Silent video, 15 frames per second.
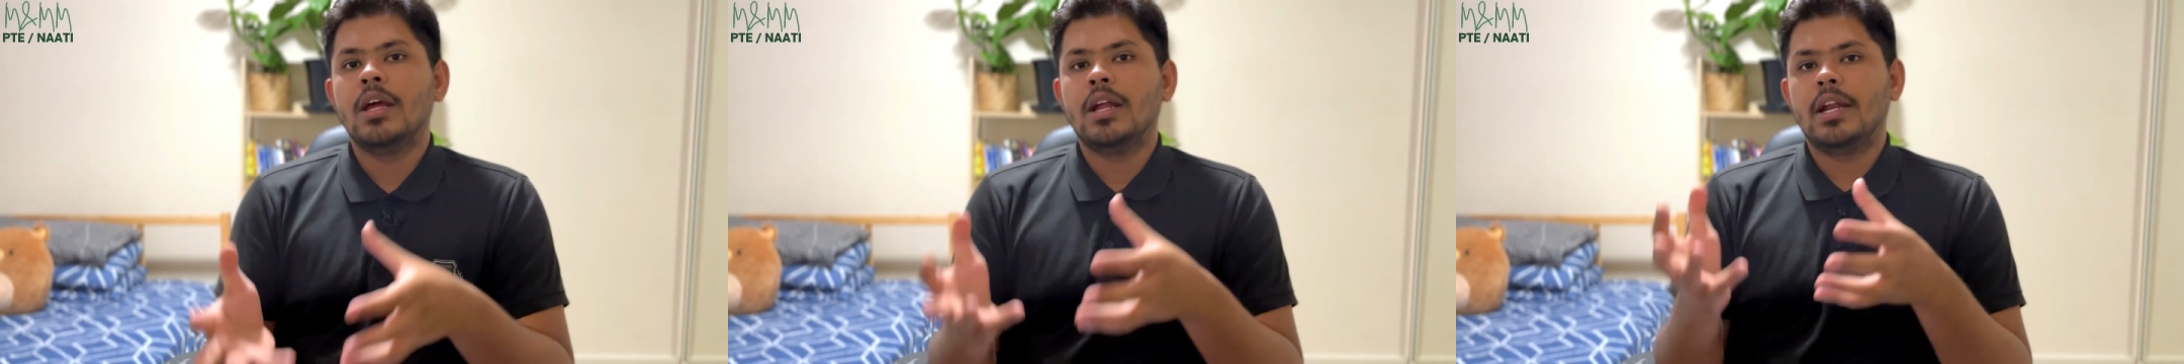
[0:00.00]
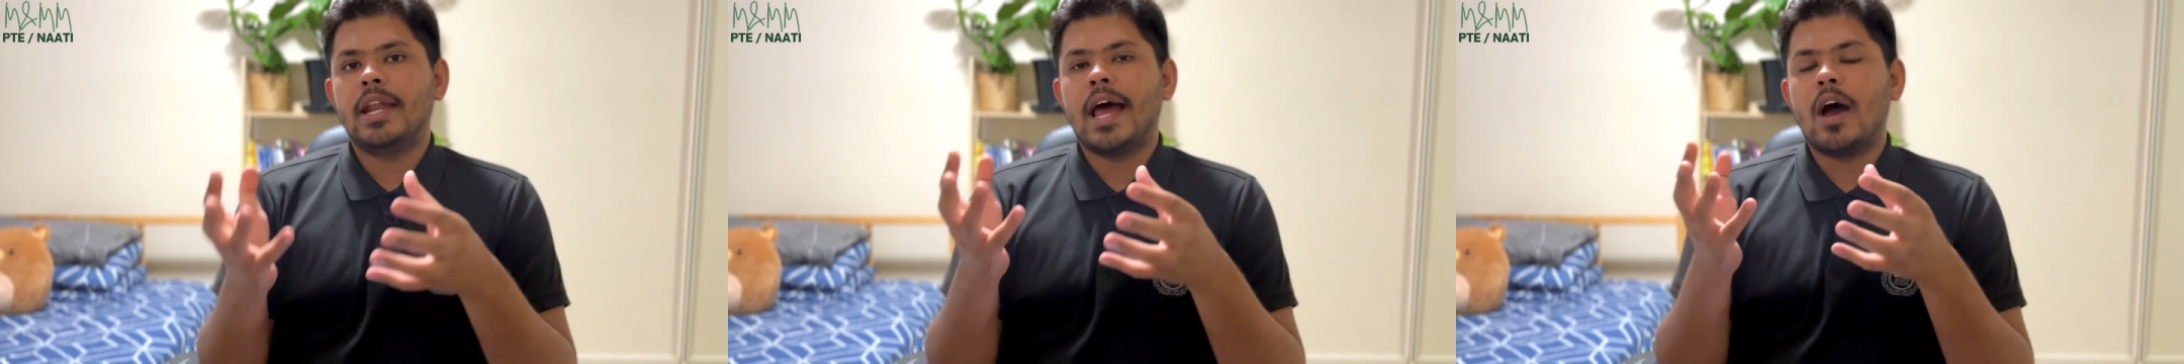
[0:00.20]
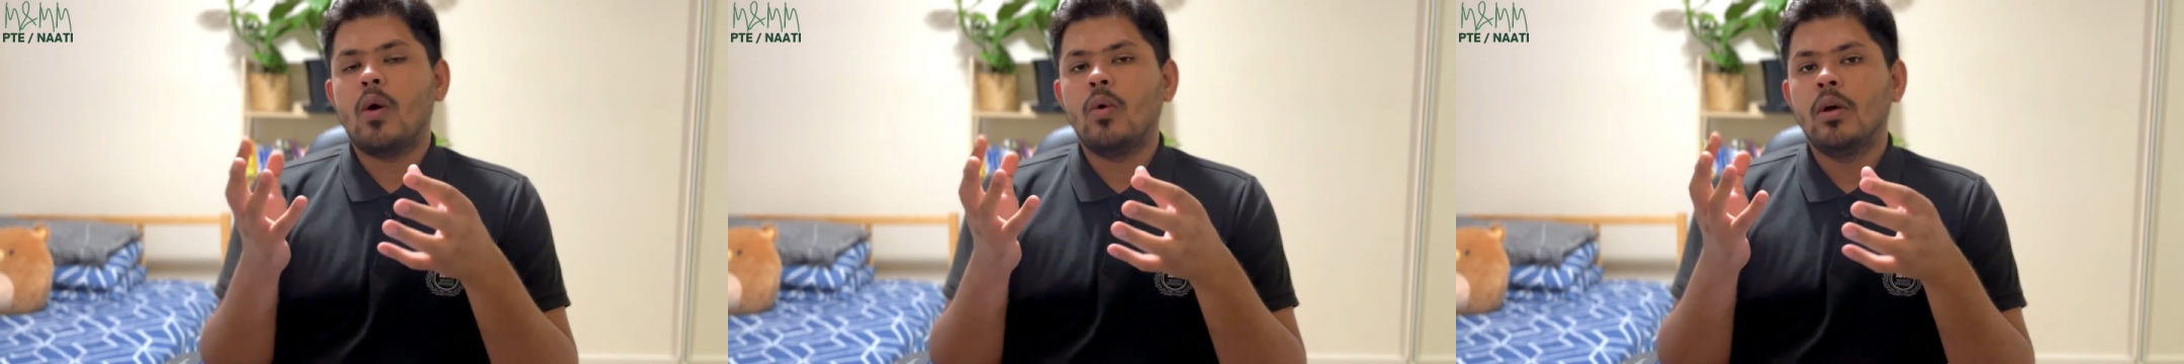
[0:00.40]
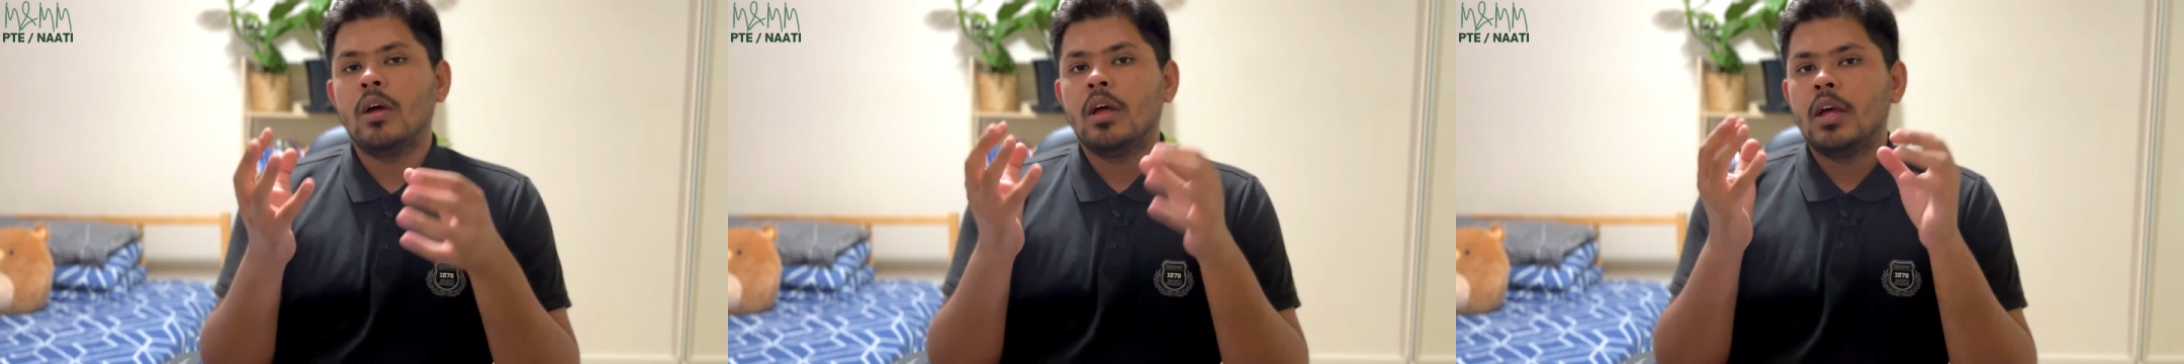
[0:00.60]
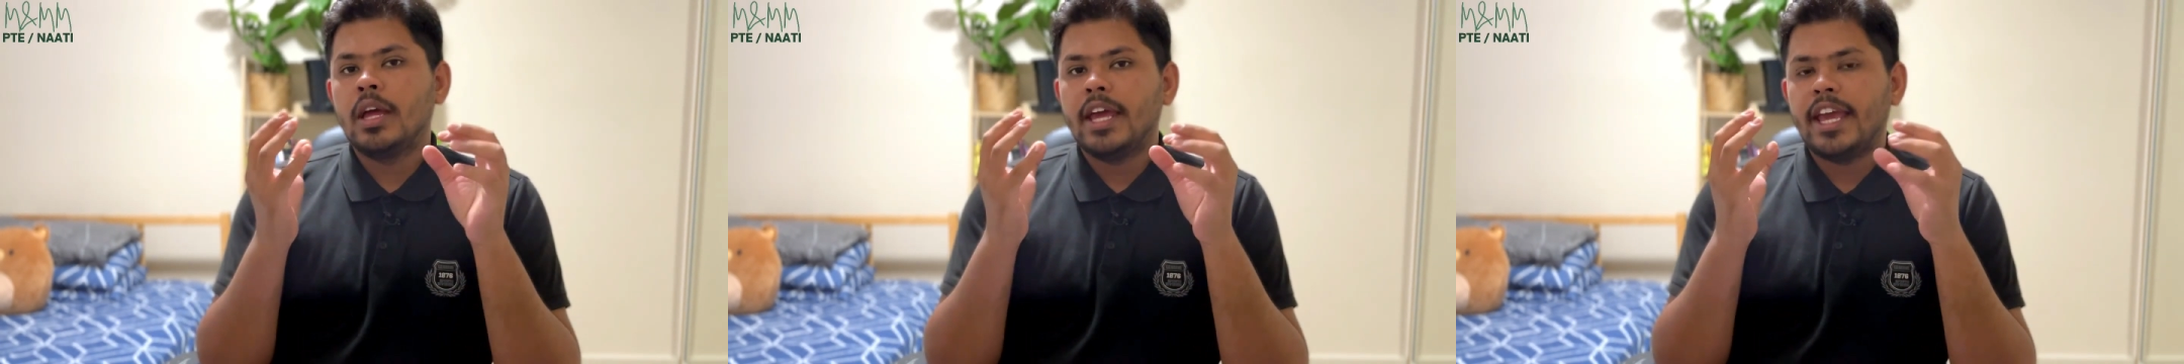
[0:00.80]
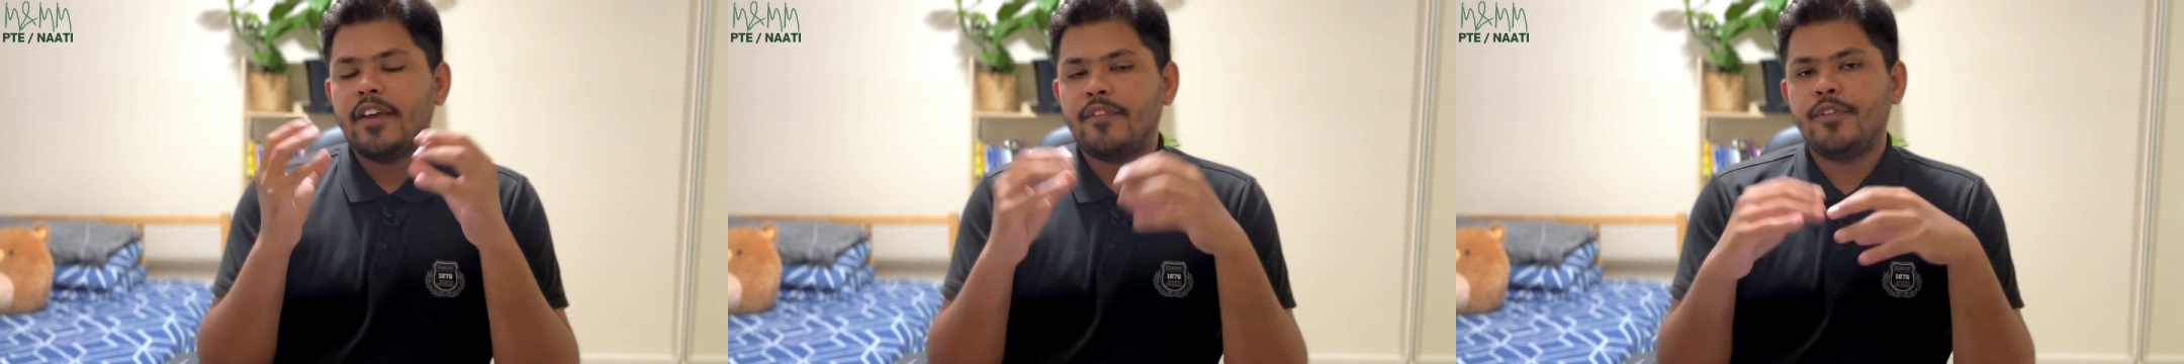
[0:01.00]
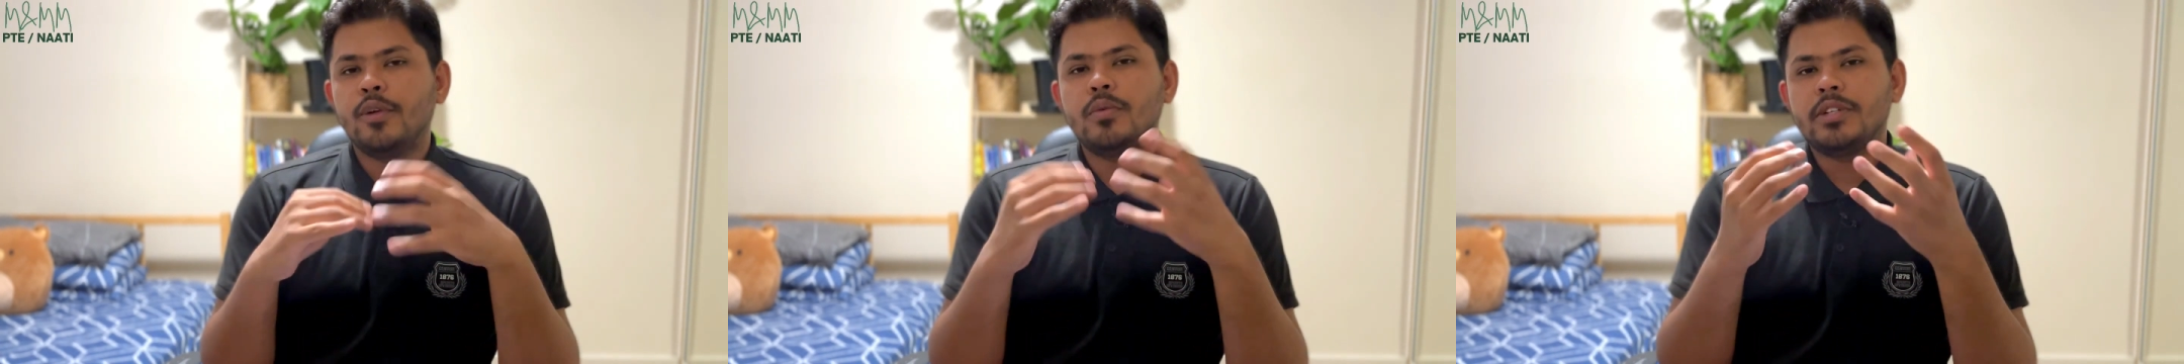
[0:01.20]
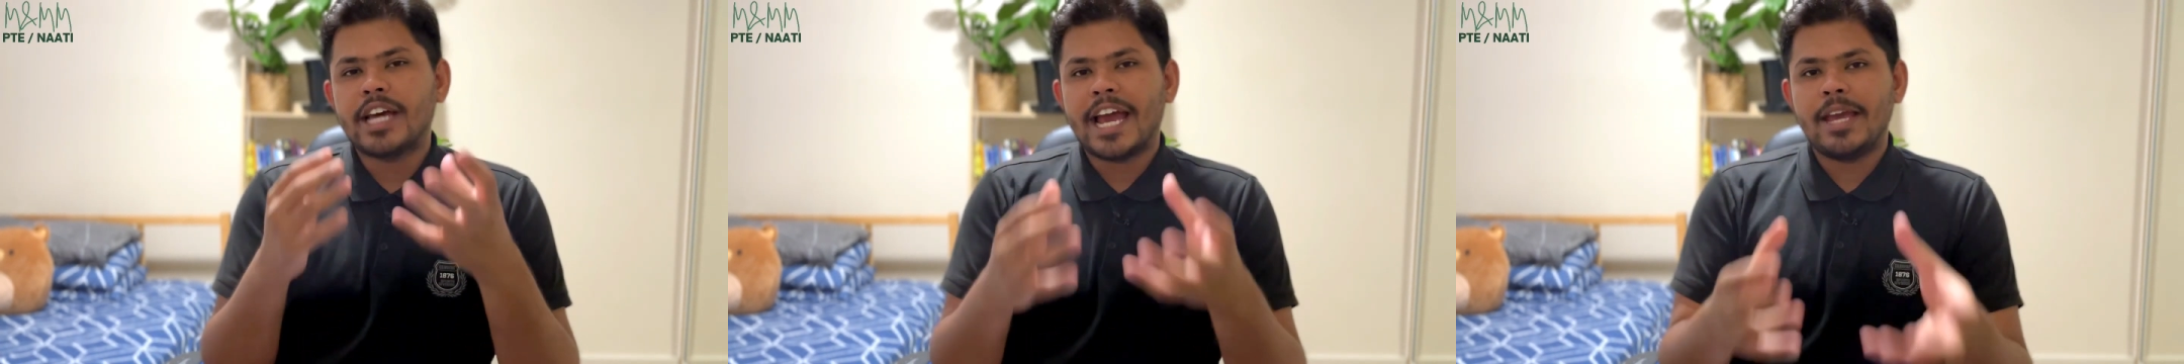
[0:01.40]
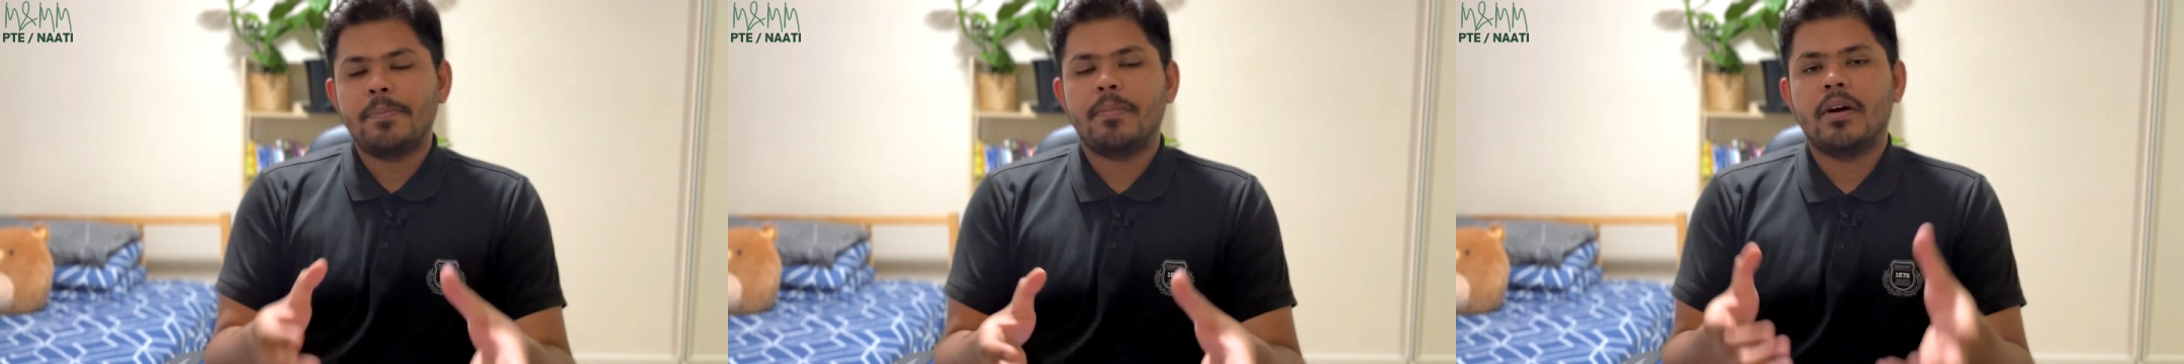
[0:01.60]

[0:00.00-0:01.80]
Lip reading: Now, if you type